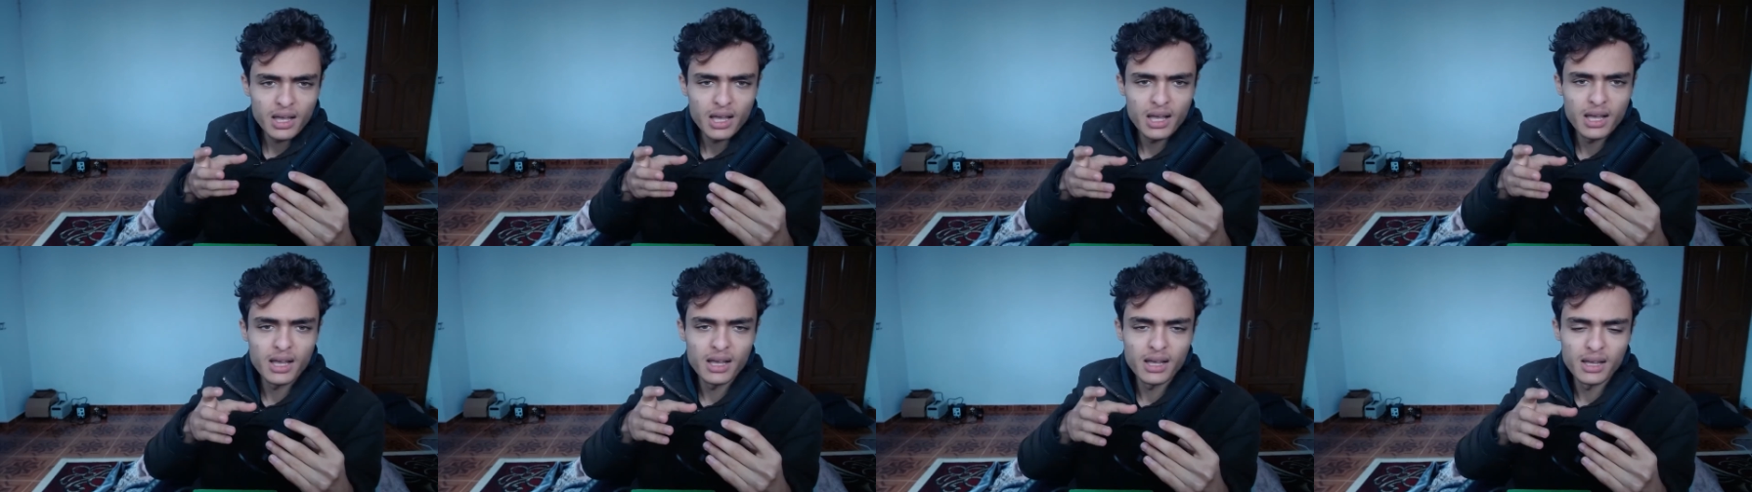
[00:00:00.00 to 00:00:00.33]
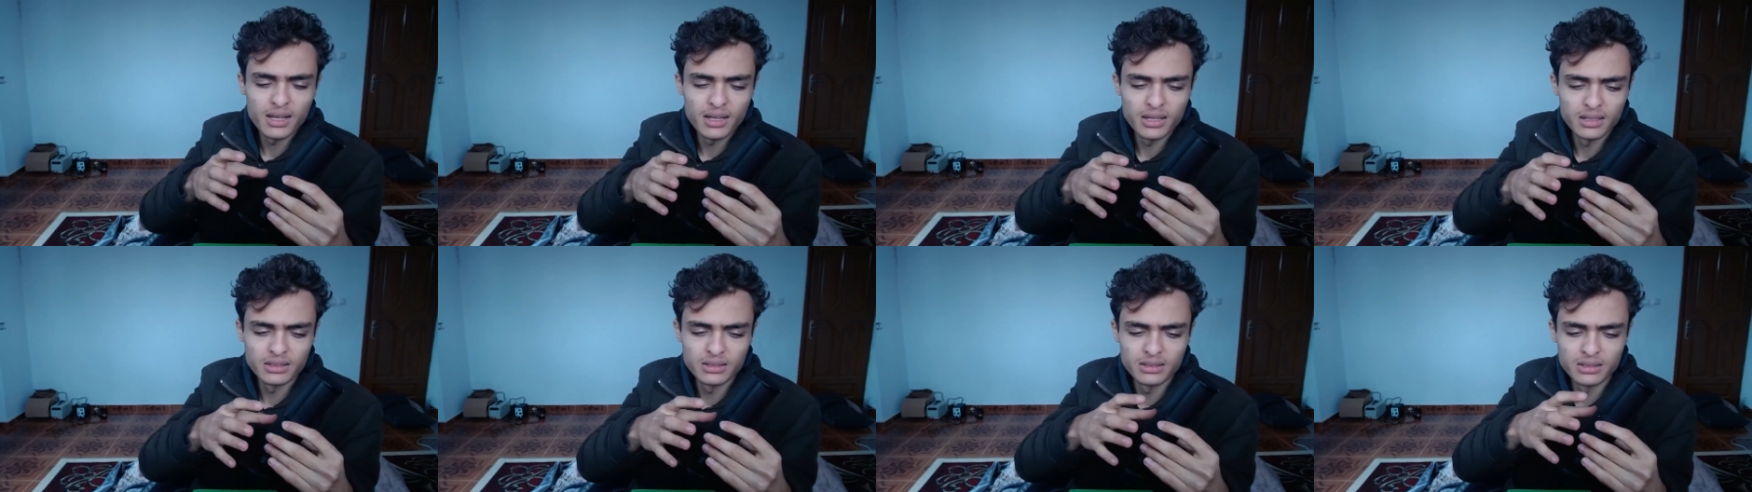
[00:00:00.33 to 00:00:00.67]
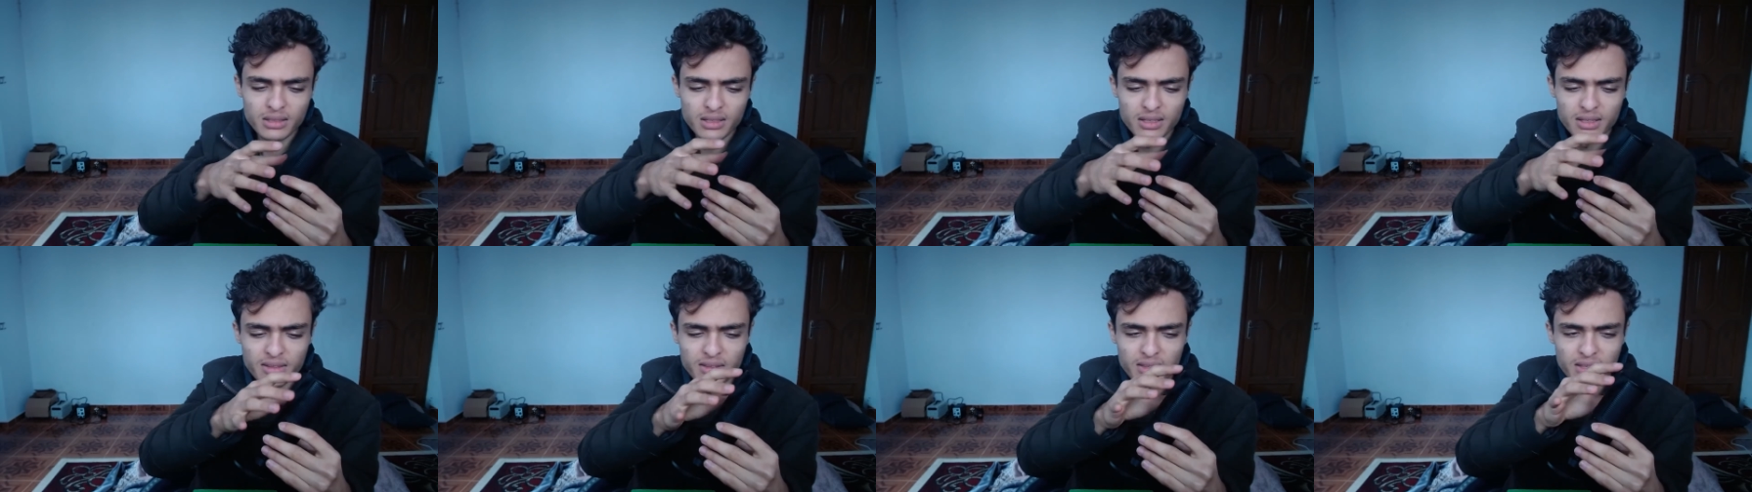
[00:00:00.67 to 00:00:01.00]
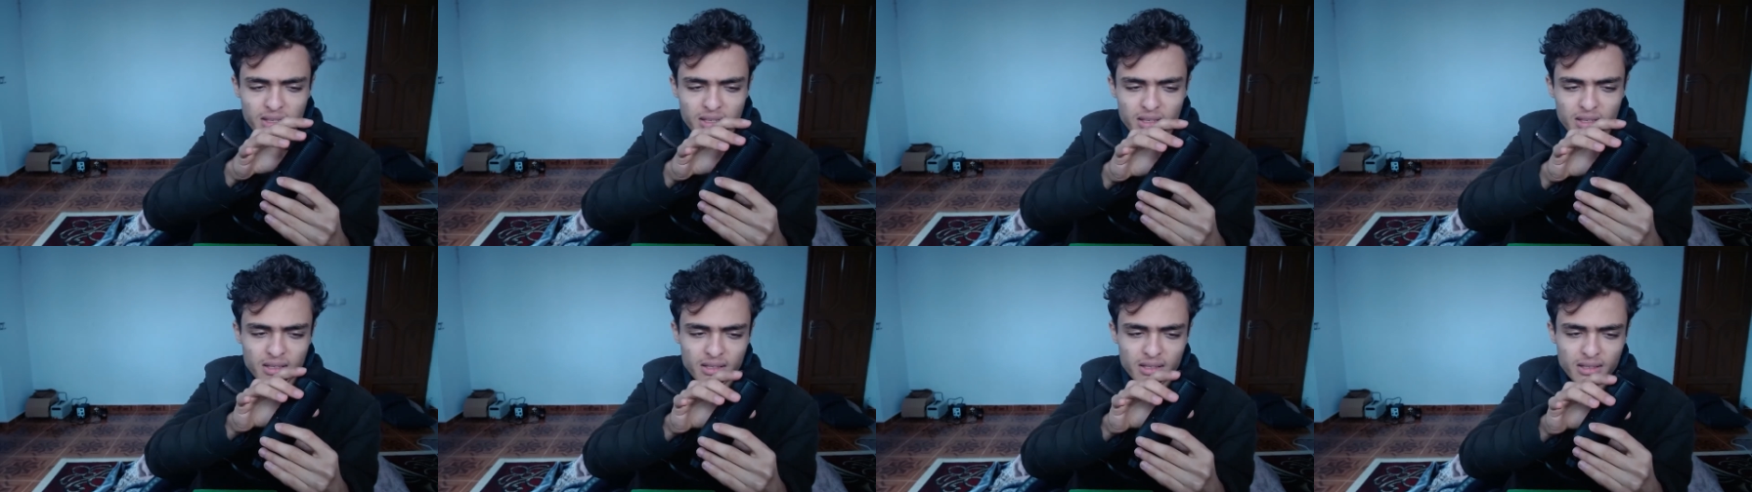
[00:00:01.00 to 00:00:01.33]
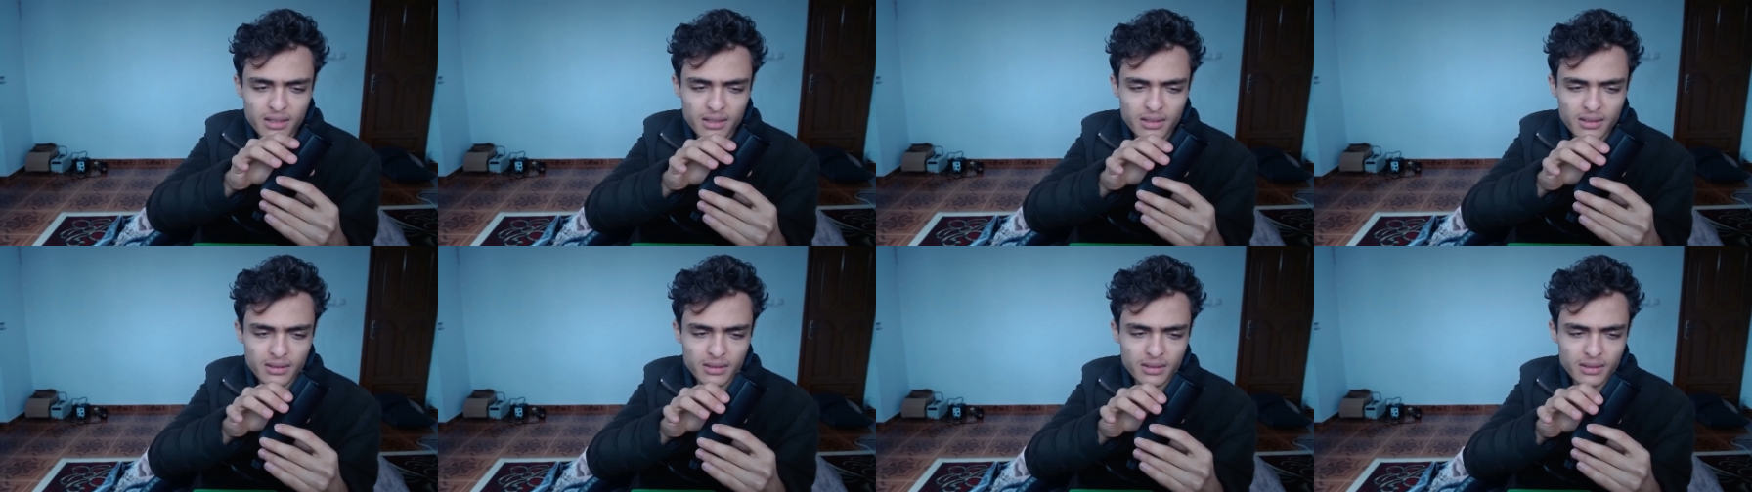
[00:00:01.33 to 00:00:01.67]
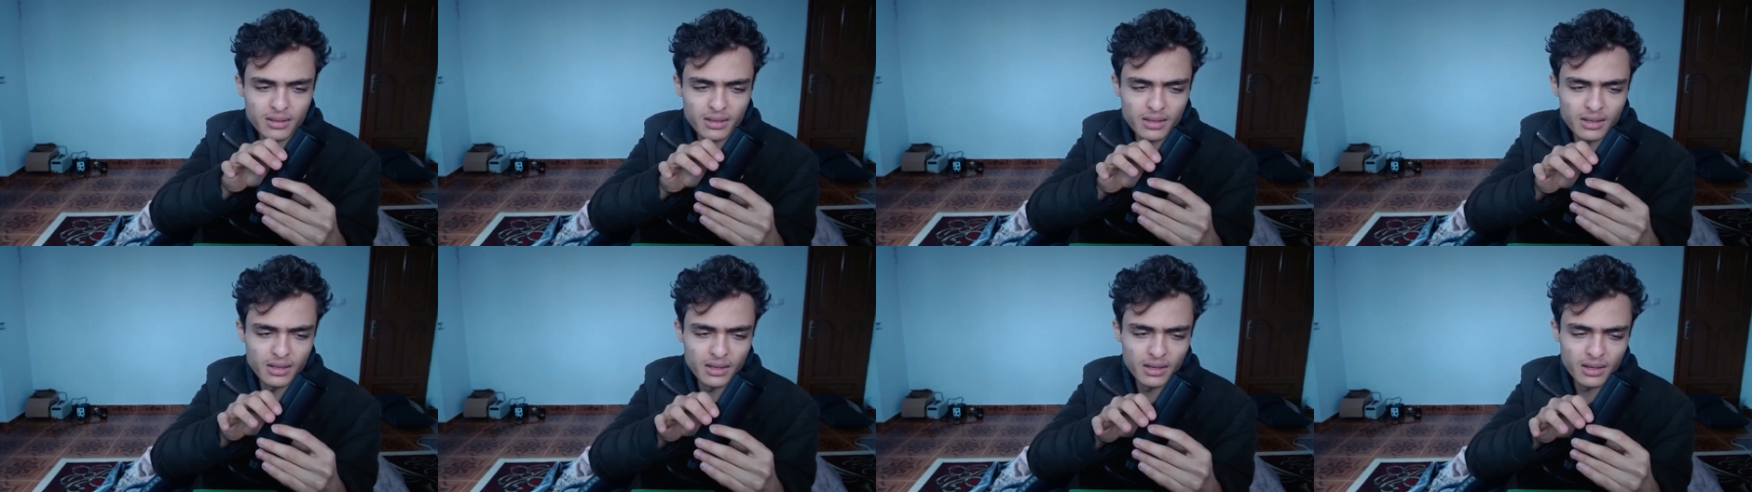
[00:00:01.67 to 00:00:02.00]
and the
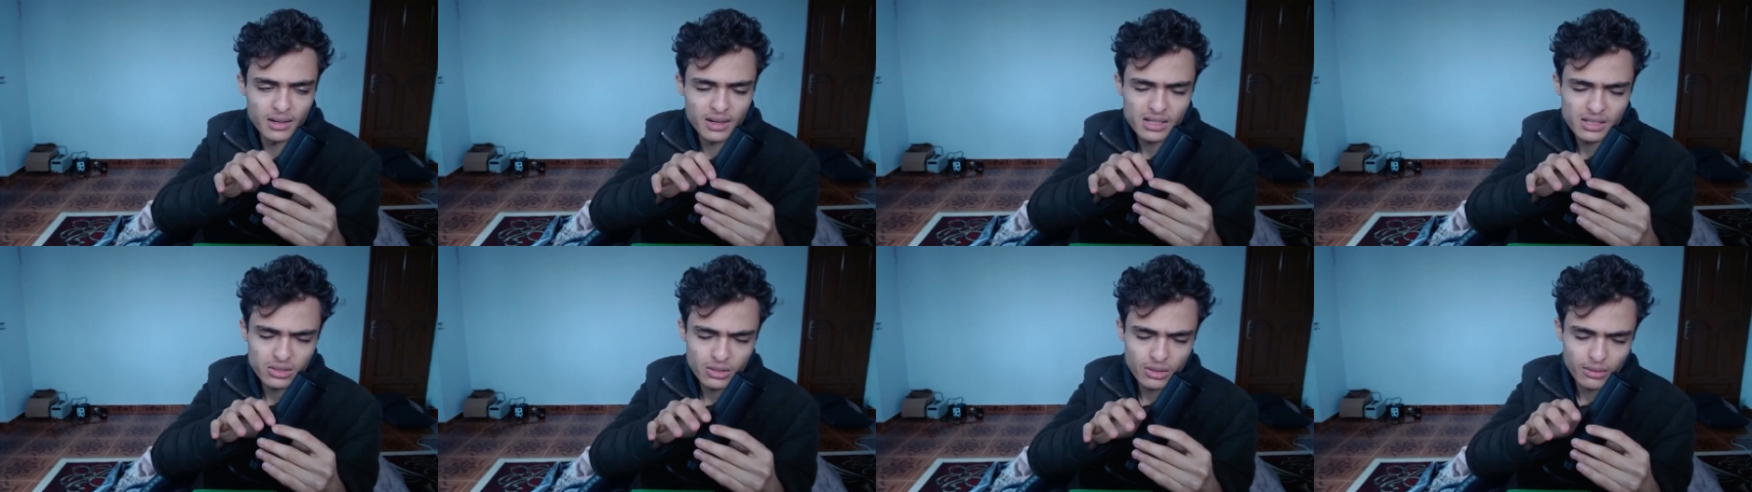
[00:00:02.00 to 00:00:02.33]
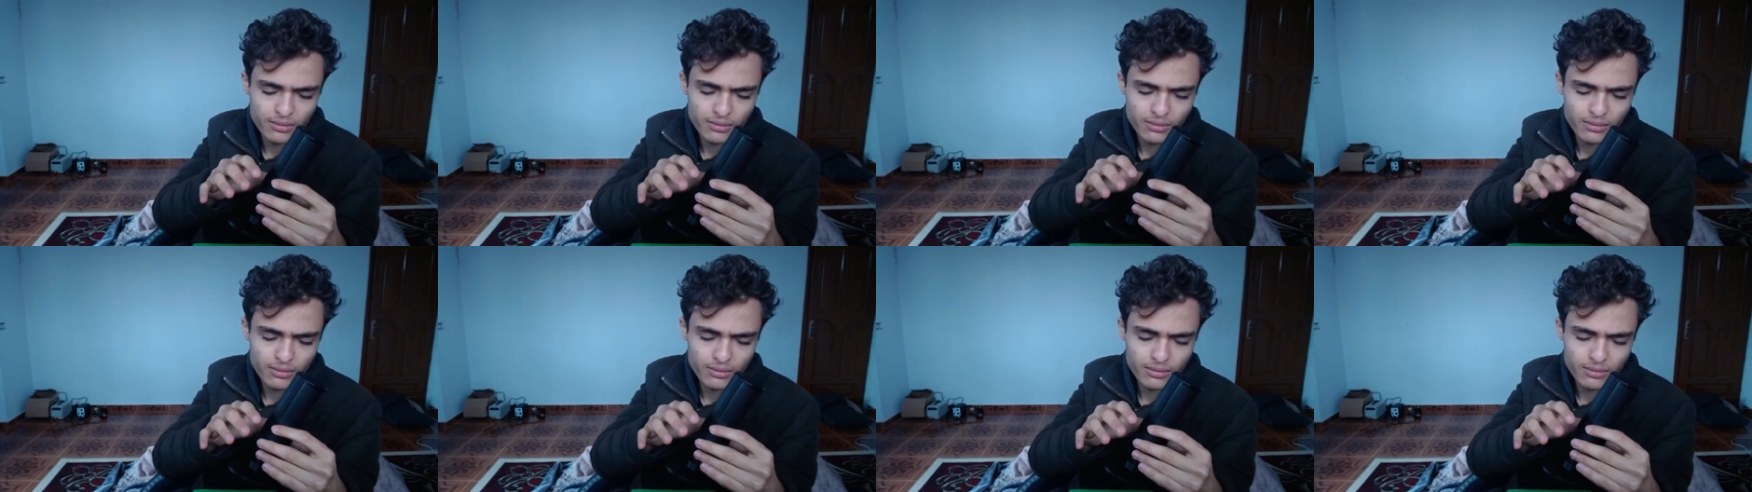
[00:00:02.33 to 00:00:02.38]
rest